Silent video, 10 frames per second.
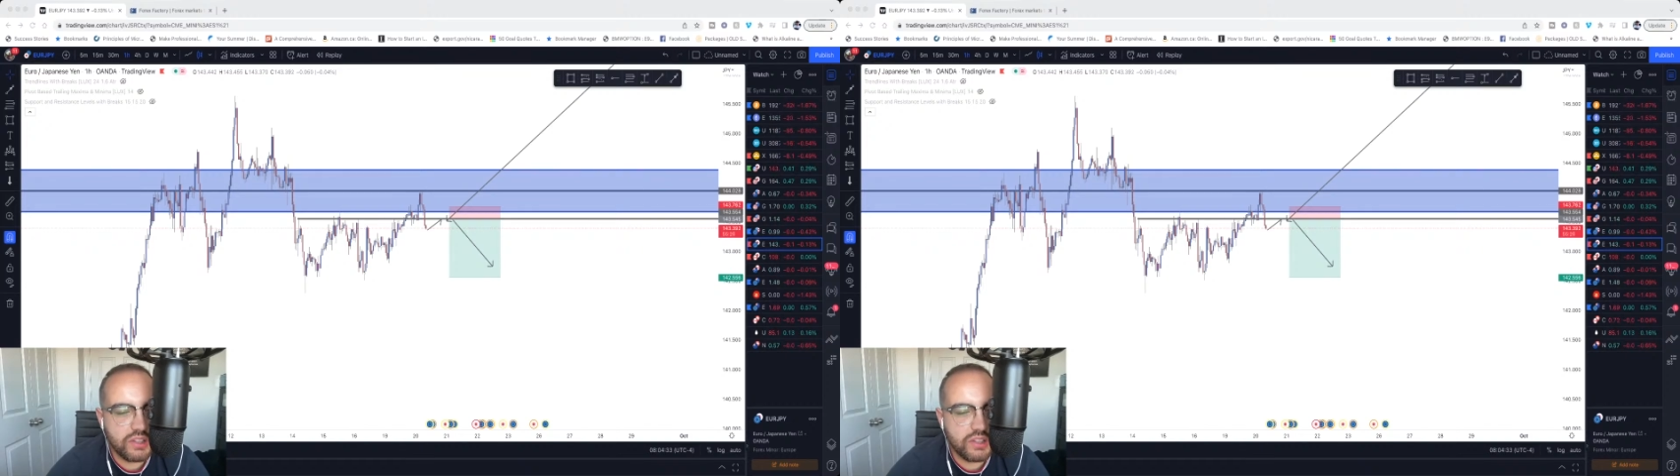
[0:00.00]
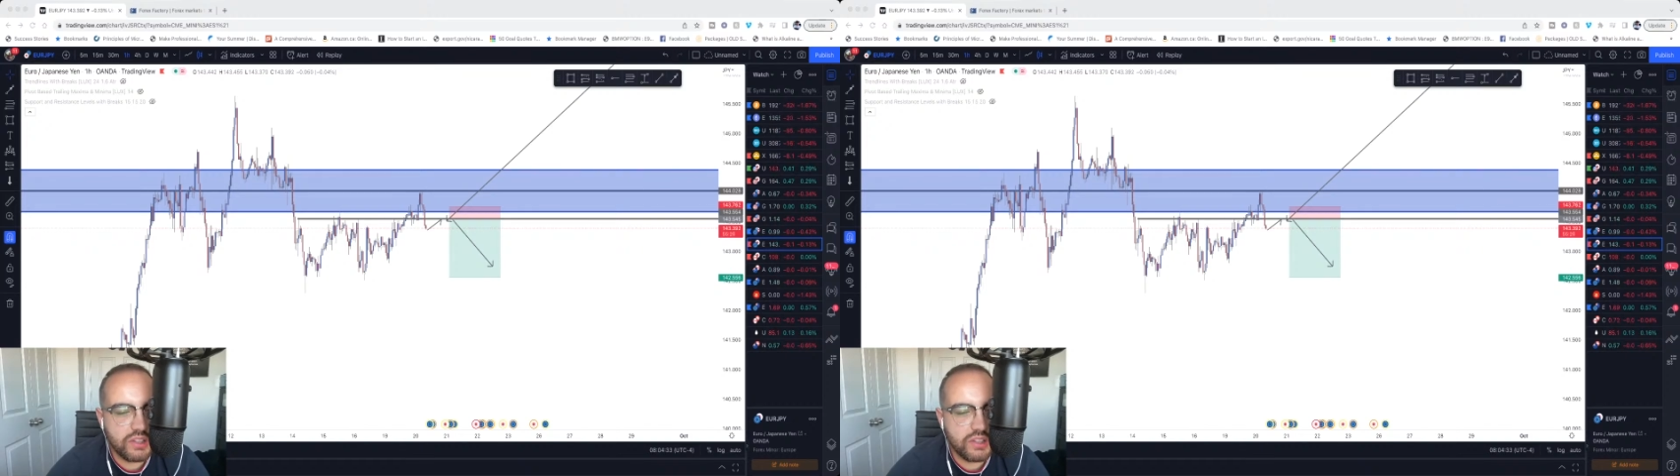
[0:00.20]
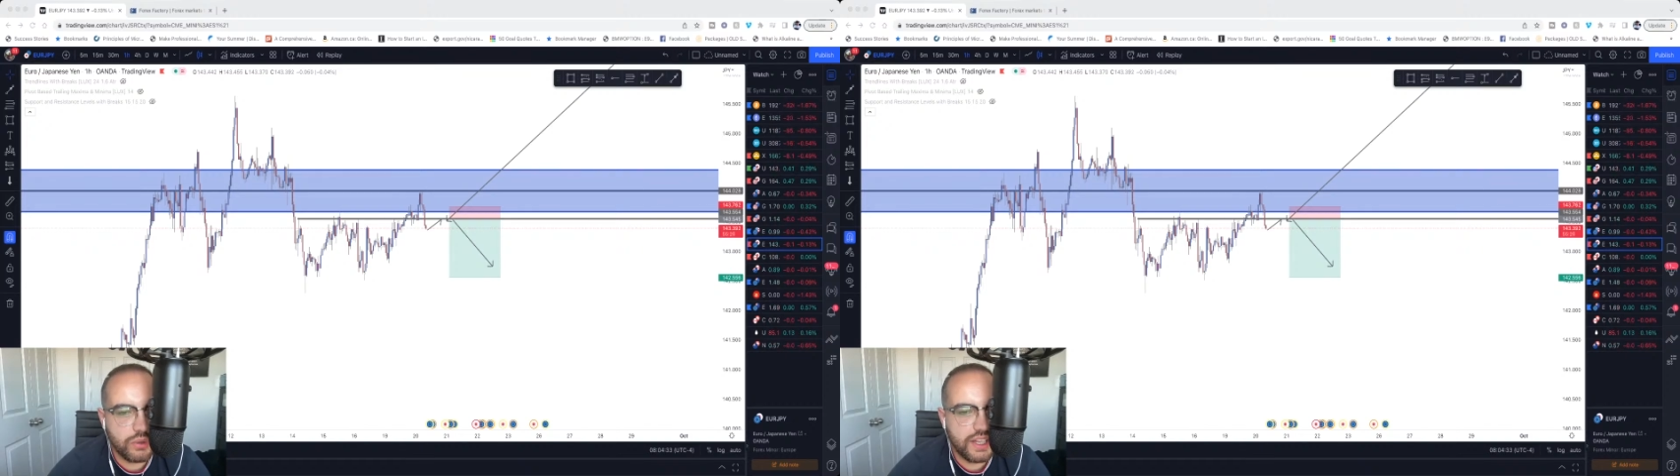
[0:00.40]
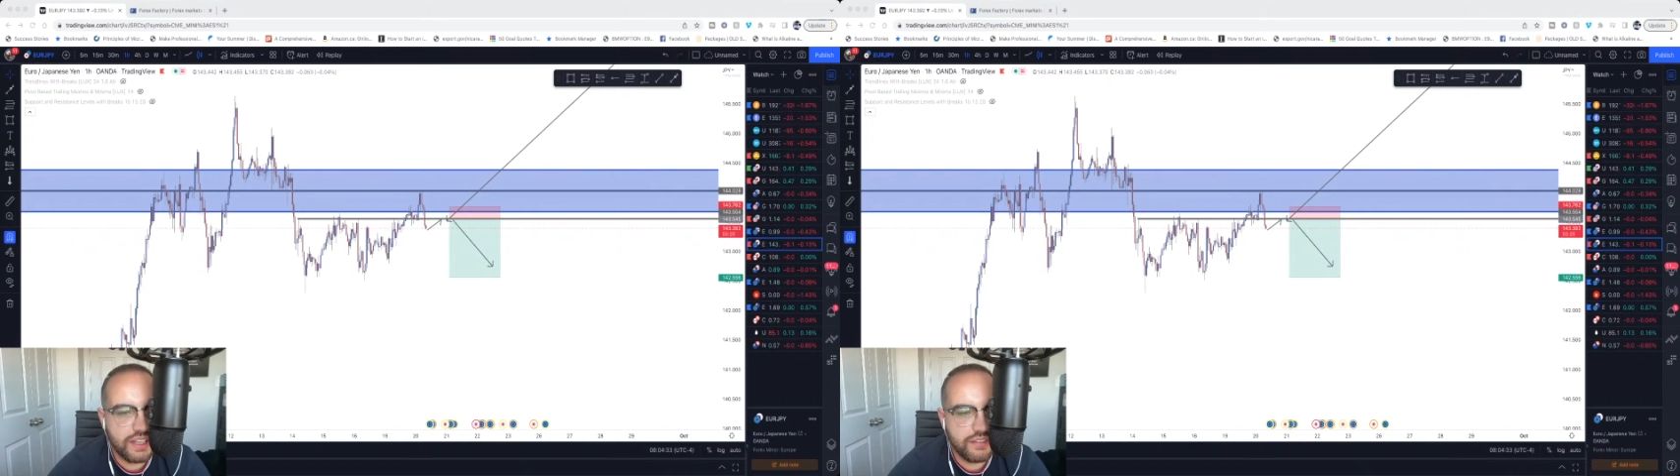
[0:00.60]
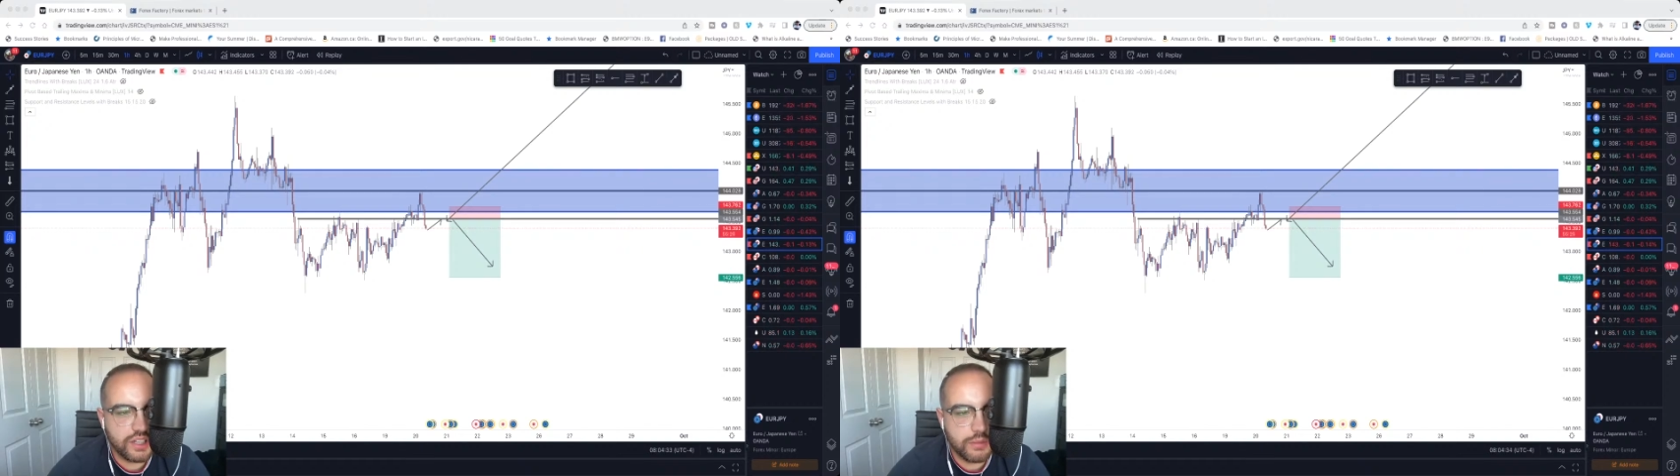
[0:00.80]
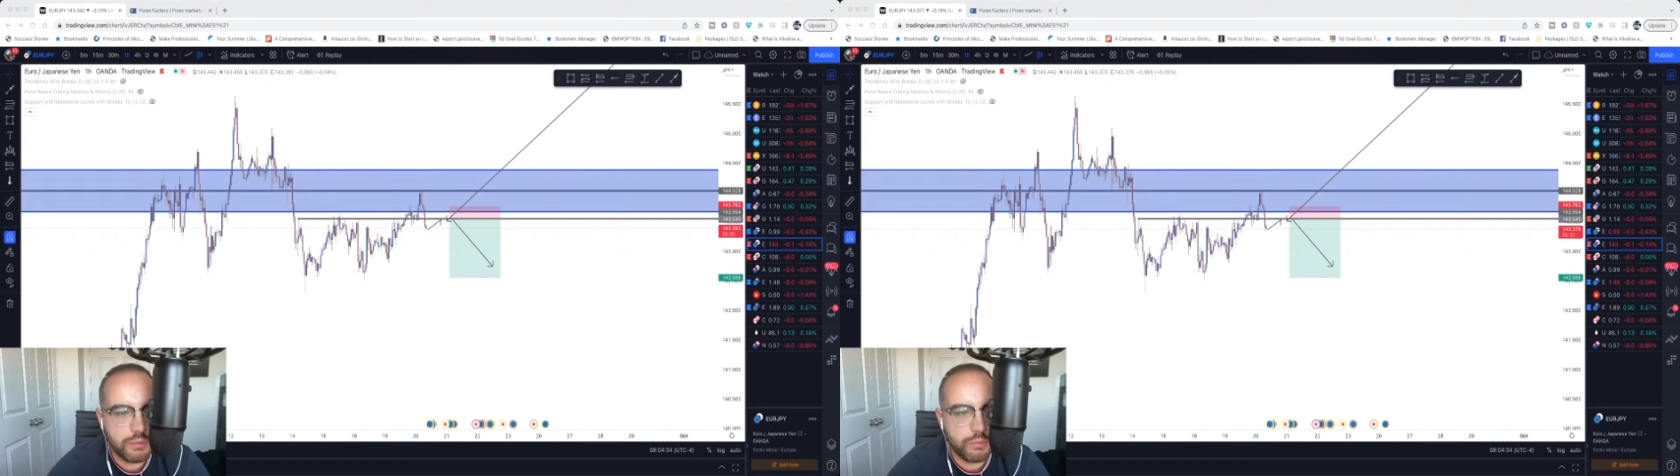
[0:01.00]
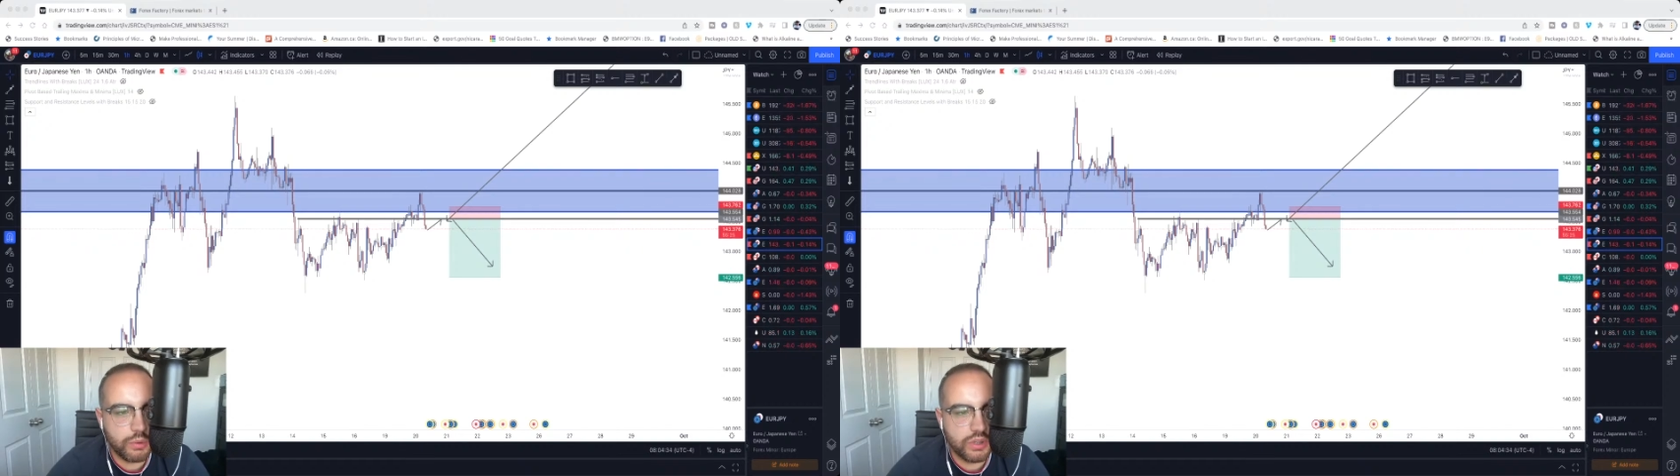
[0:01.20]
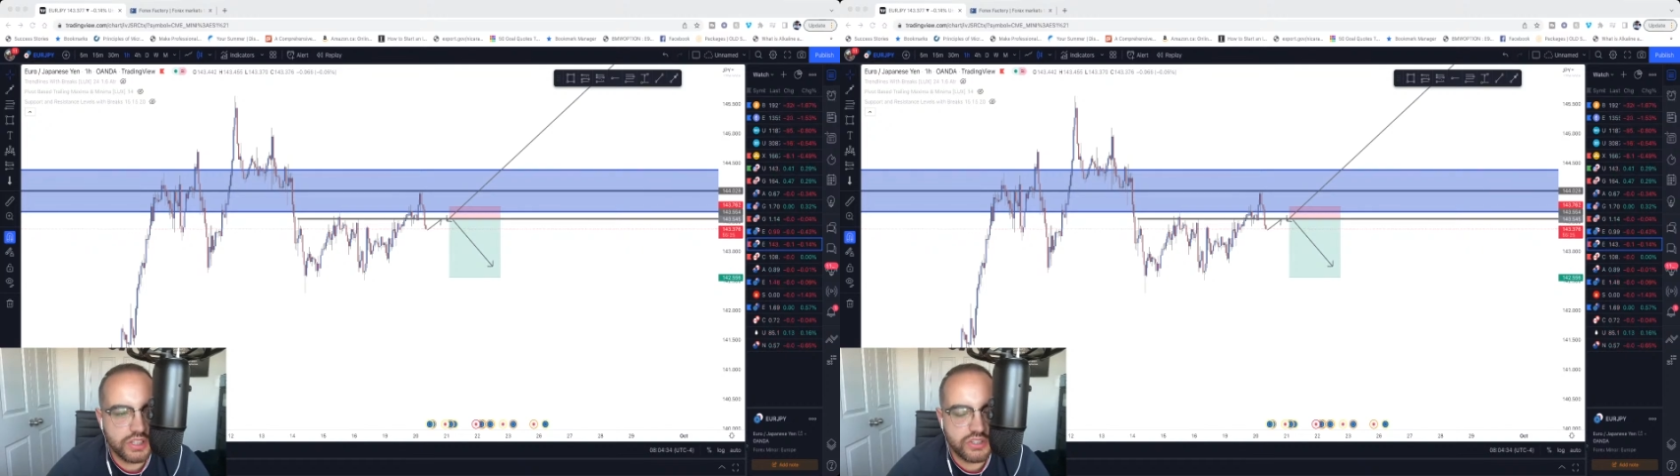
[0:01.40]
So we'll have a couple
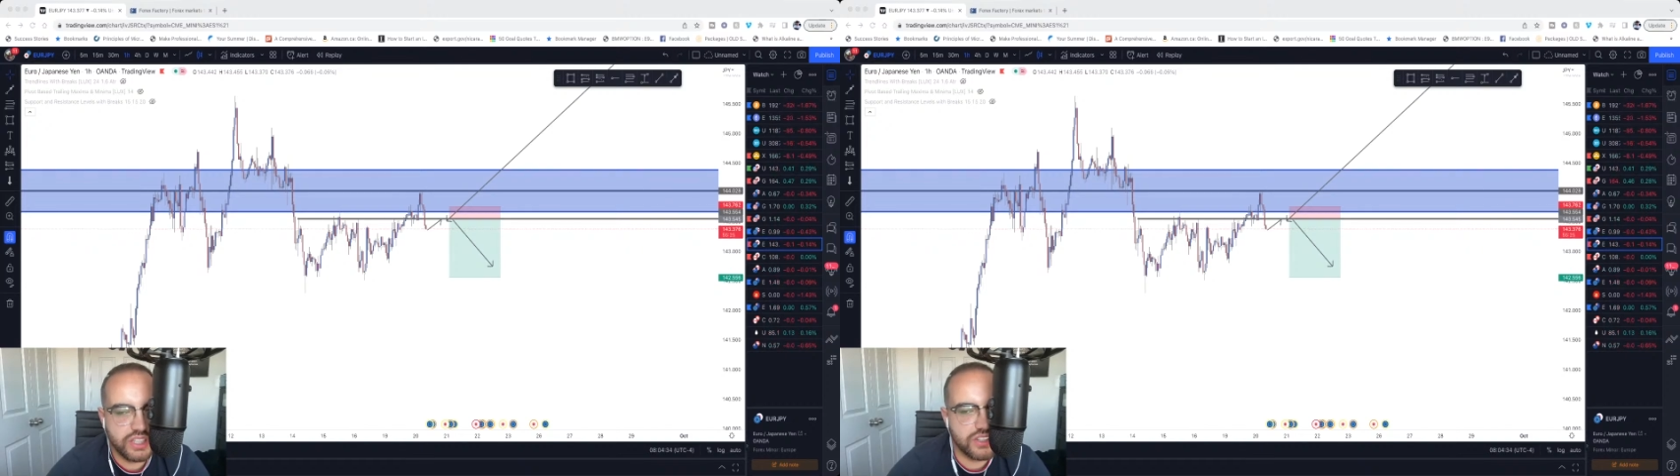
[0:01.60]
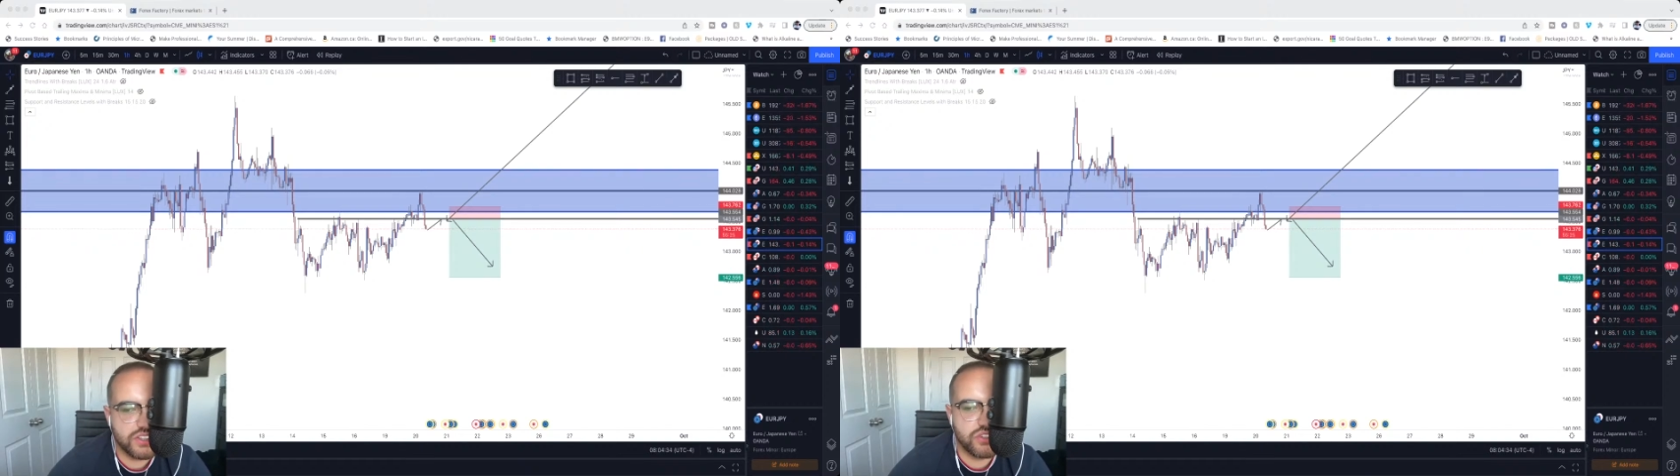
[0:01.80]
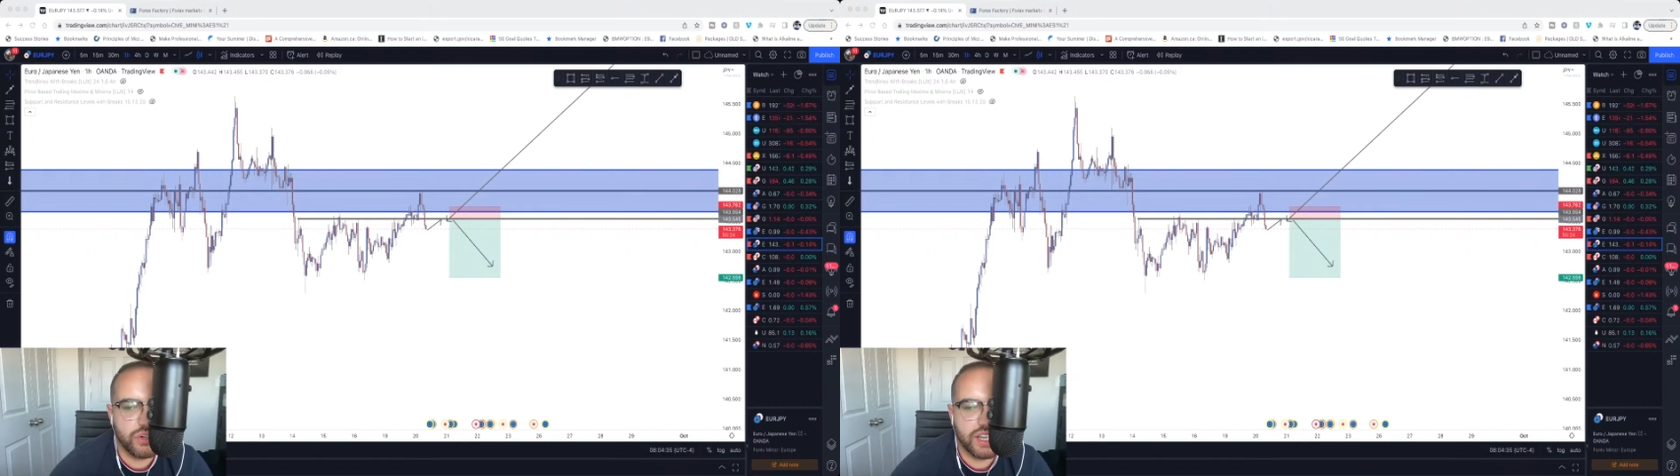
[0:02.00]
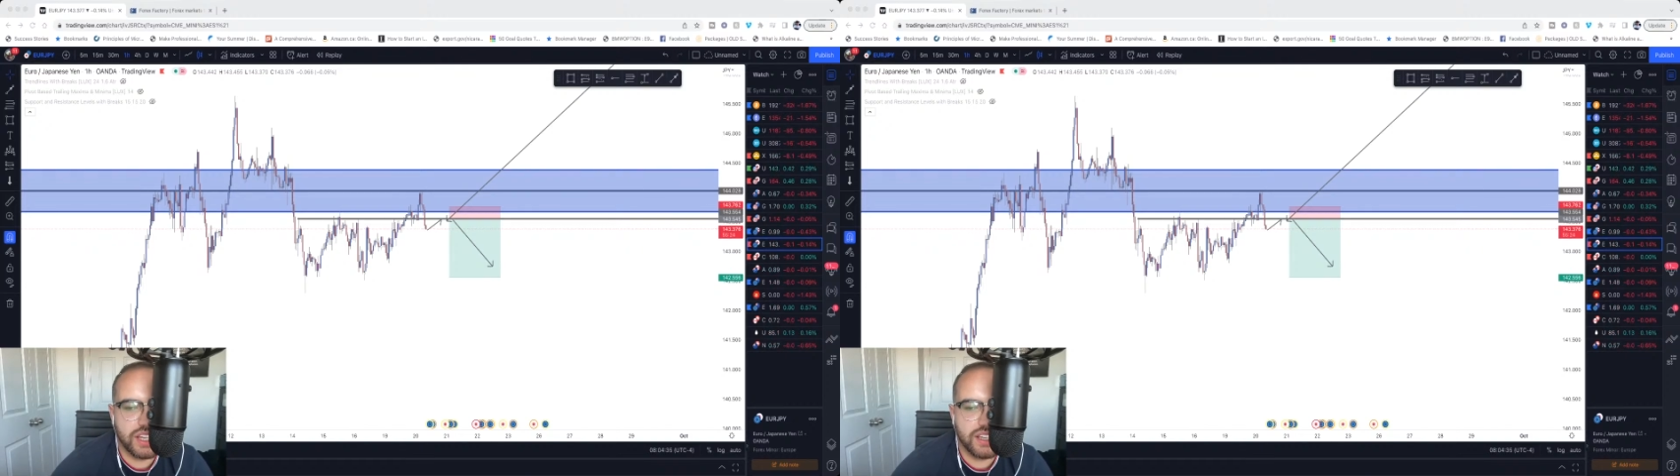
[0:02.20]
more traders joining